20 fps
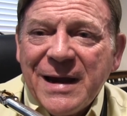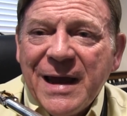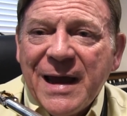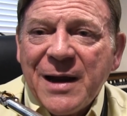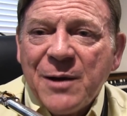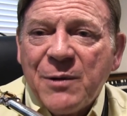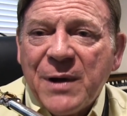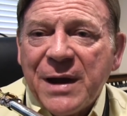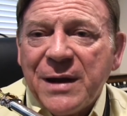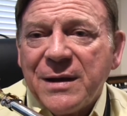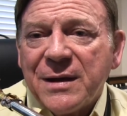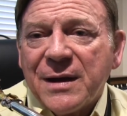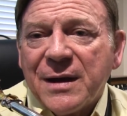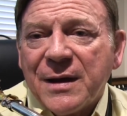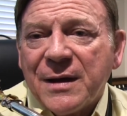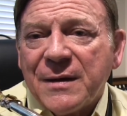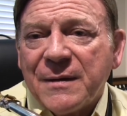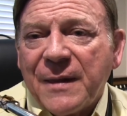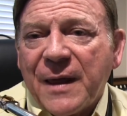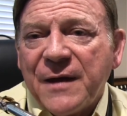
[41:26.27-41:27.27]
Anyway,
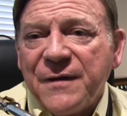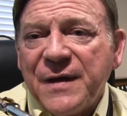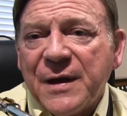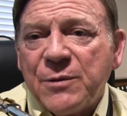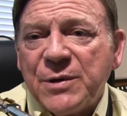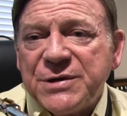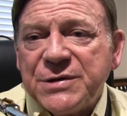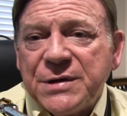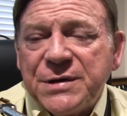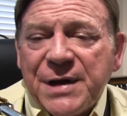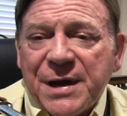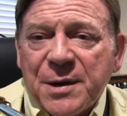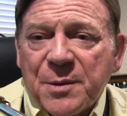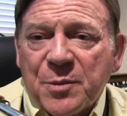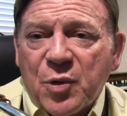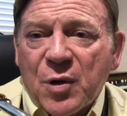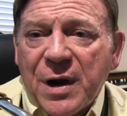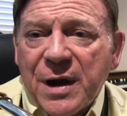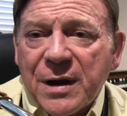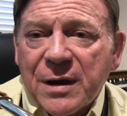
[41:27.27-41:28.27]
I think we should take a
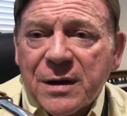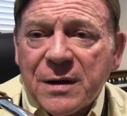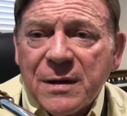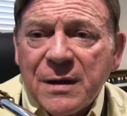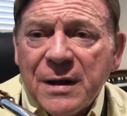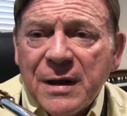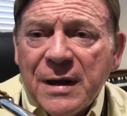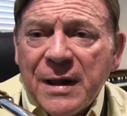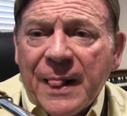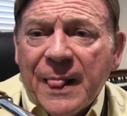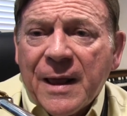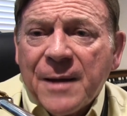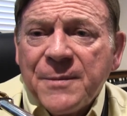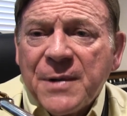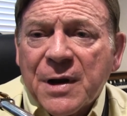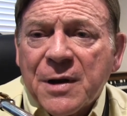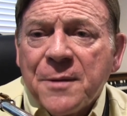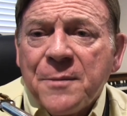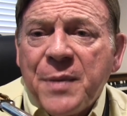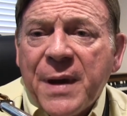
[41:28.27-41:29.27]
break. I'm
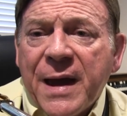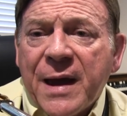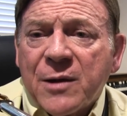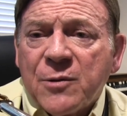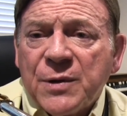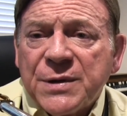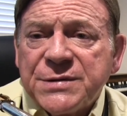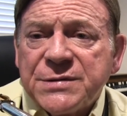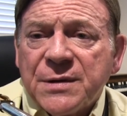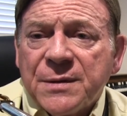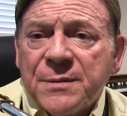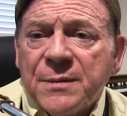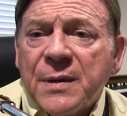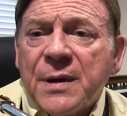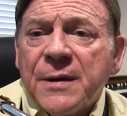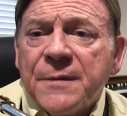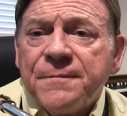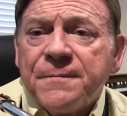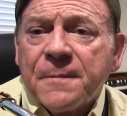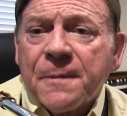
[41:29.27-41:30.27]
going to come back with
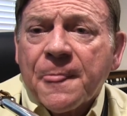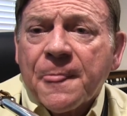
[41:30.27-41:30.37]
some